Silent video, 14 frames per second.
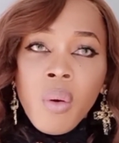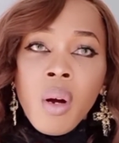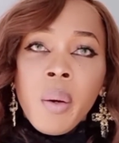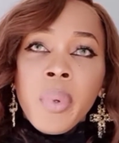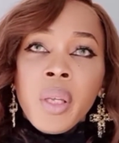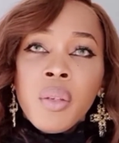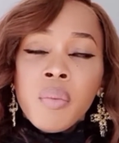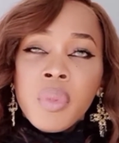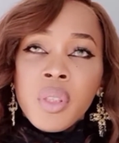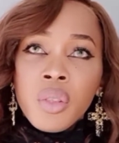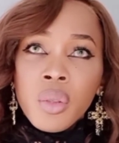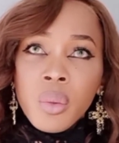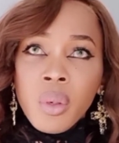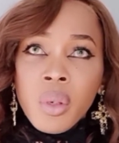and you
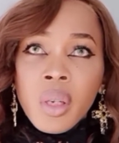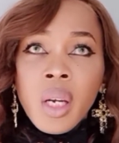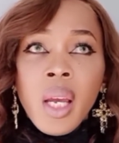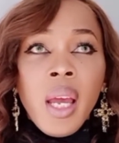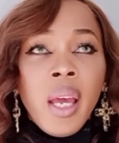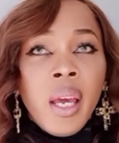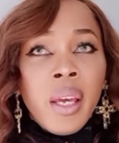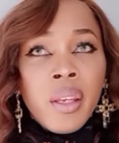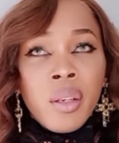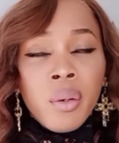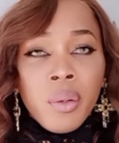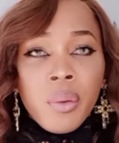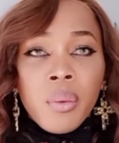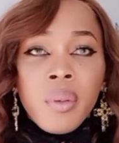mature and you
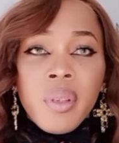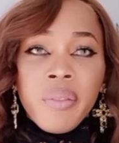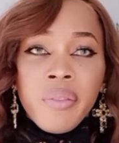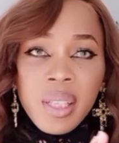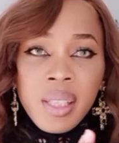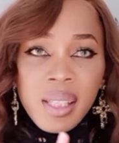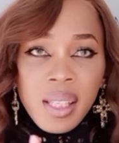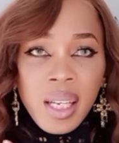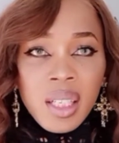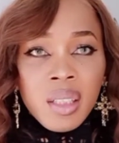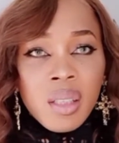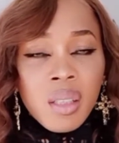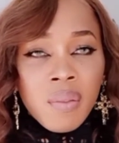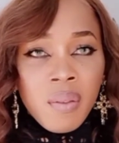go through different
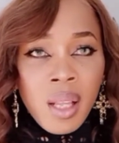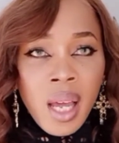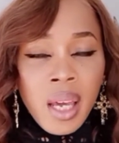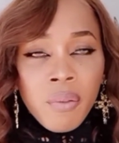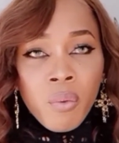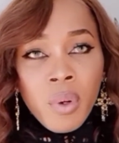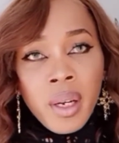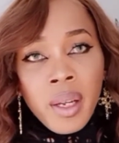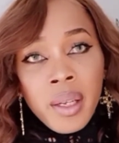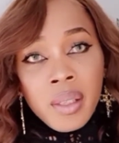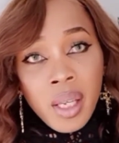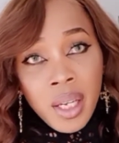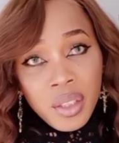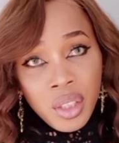stages of life, whether it's
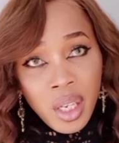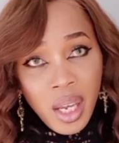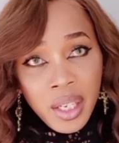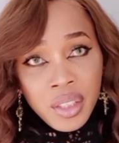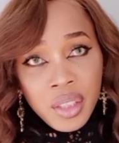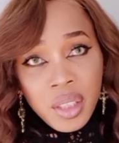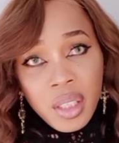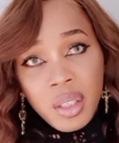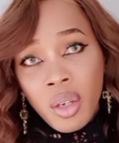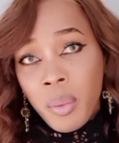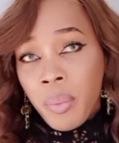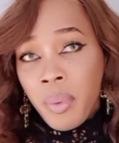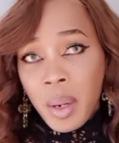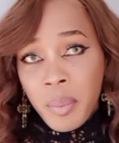education, in your
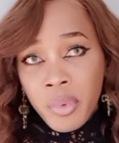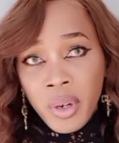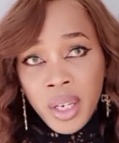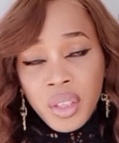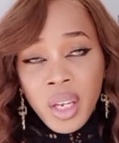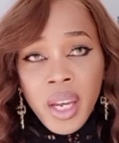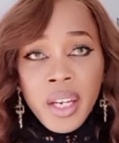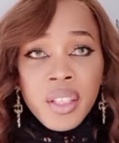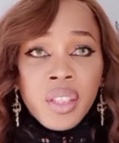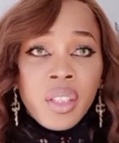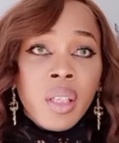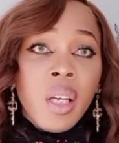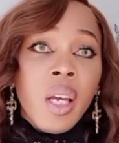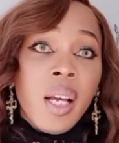primary
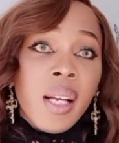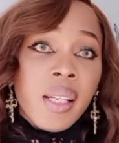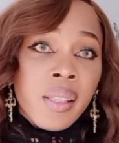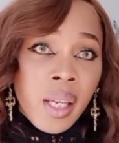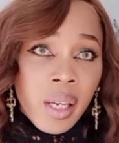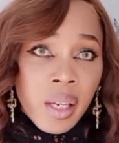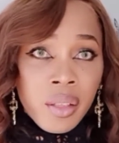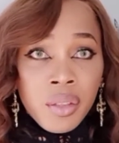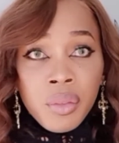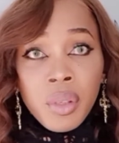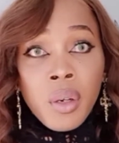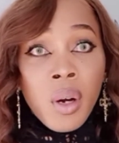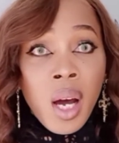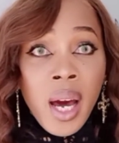education, secondary
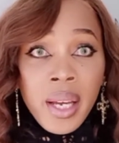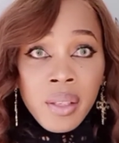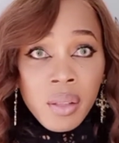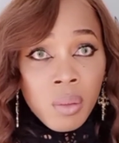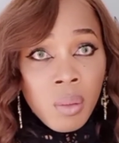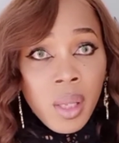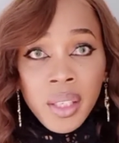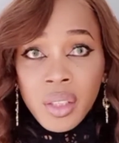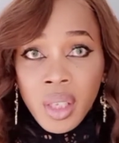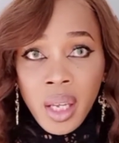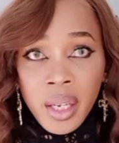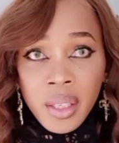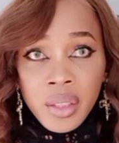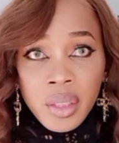or high school
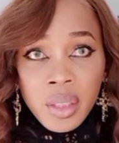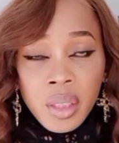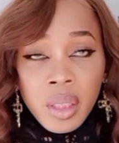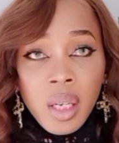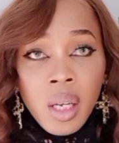education,